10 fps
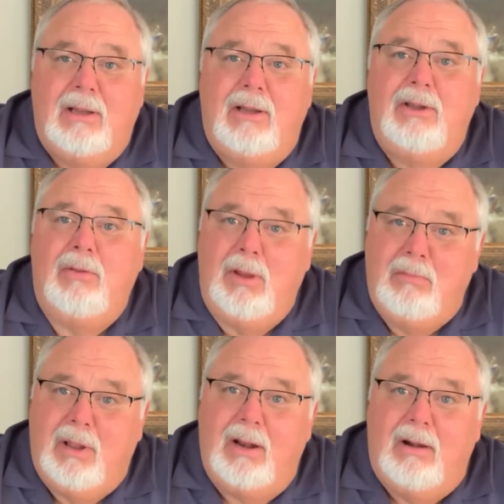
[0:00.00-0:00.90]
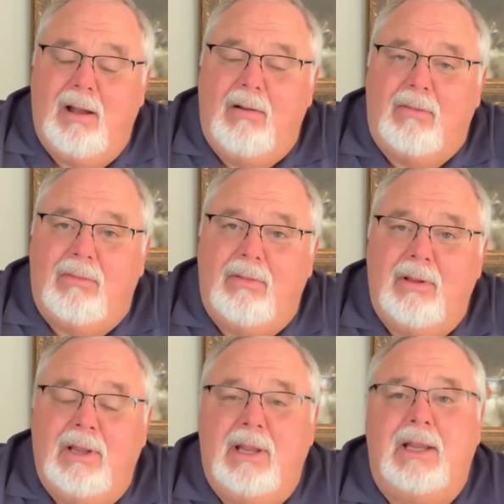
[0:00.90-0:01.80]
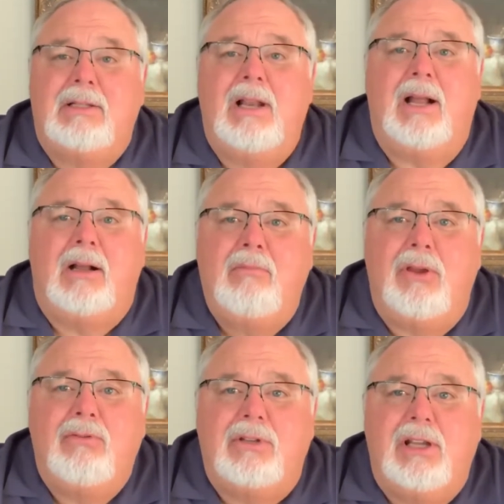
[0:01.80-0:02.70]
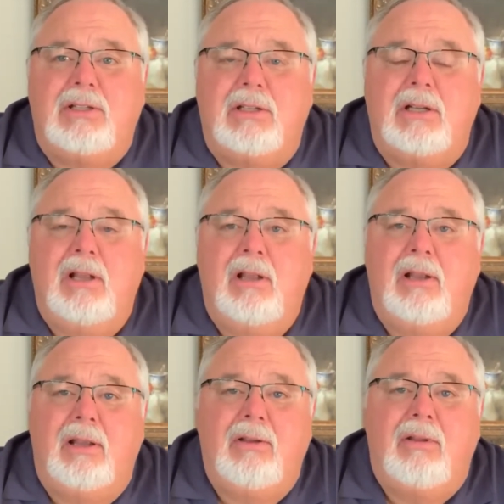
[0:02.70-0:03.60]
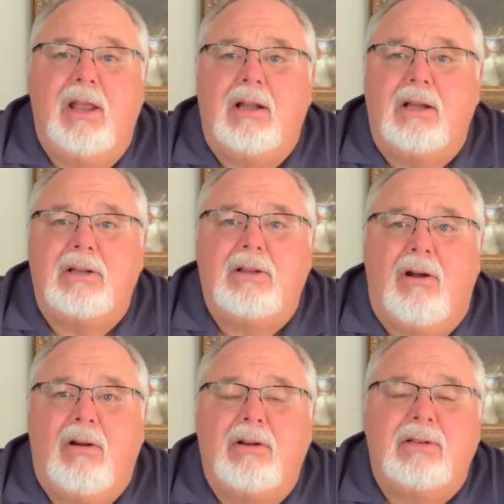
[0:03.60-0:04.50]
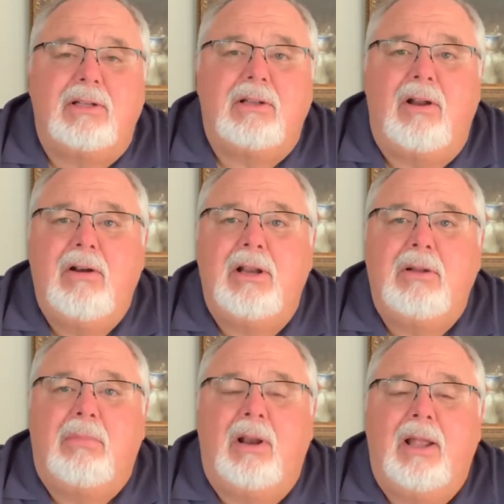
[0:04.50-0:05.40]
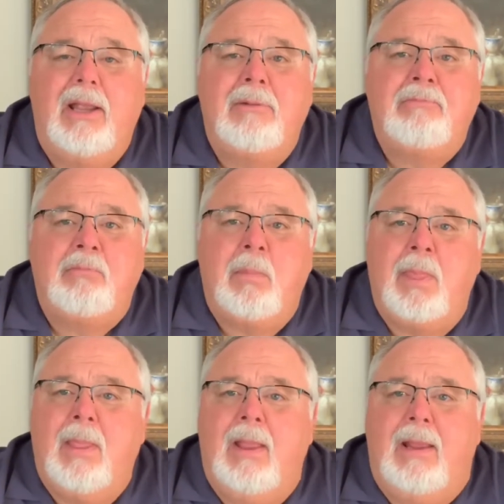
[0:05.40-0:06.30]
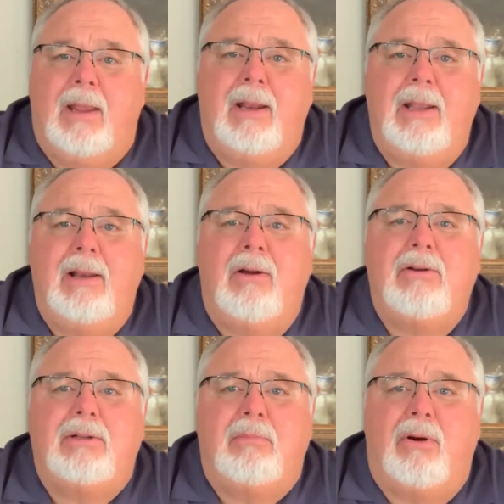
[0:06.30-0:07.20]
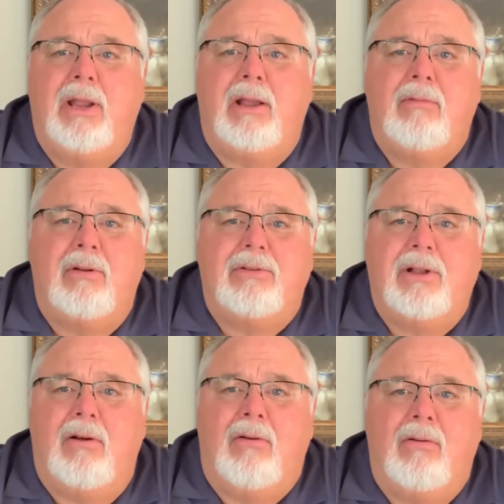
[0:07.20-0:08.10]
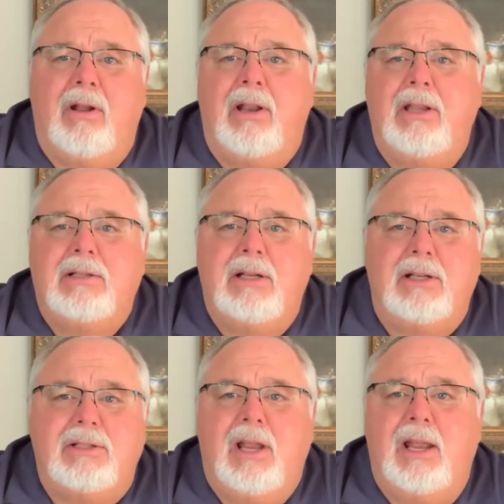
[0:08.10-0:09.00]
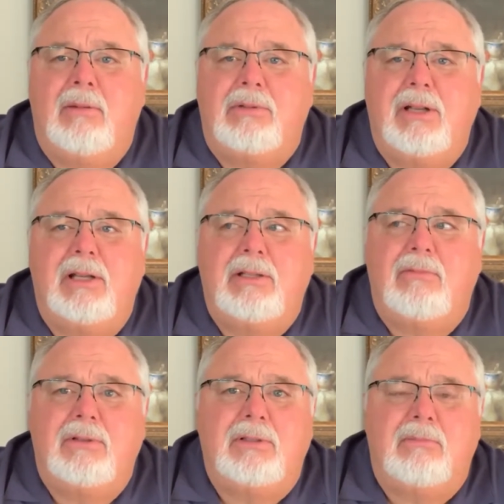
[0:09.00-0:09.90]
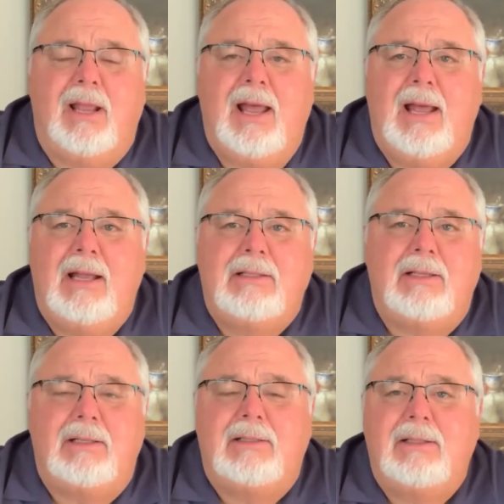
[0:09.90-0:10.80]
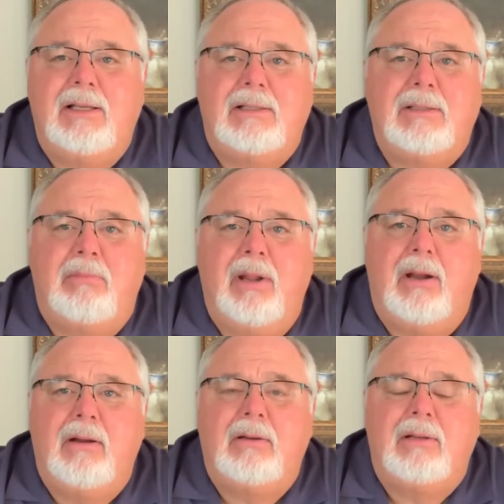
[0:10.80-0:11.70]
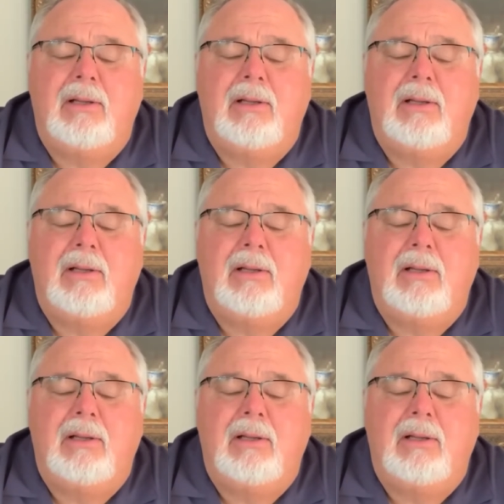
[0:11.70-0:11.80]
you'll be better off. It's like a musician. You take a guitarist that's learning to play, and he learns a break on a song, and he's in a jam session with some guys that are seasoned pickers,